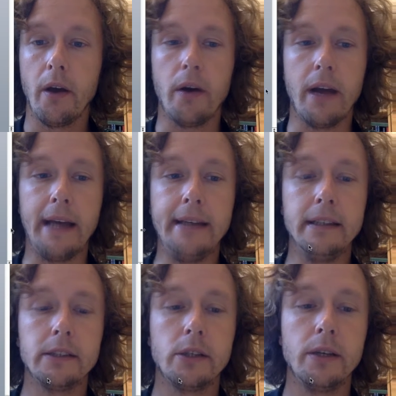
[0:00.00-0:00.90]
Okay,
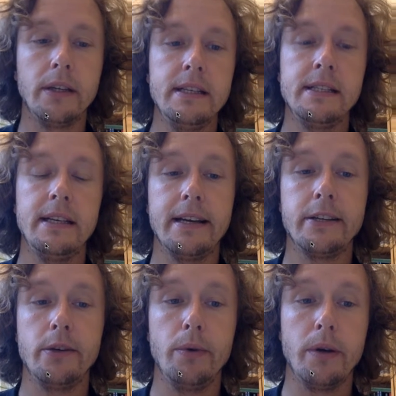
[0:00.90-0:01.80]
so in this
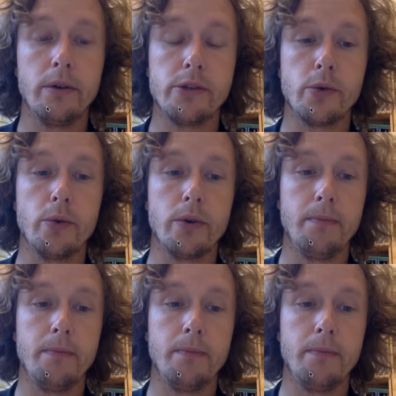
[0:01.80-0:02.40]
lecture we're going to talk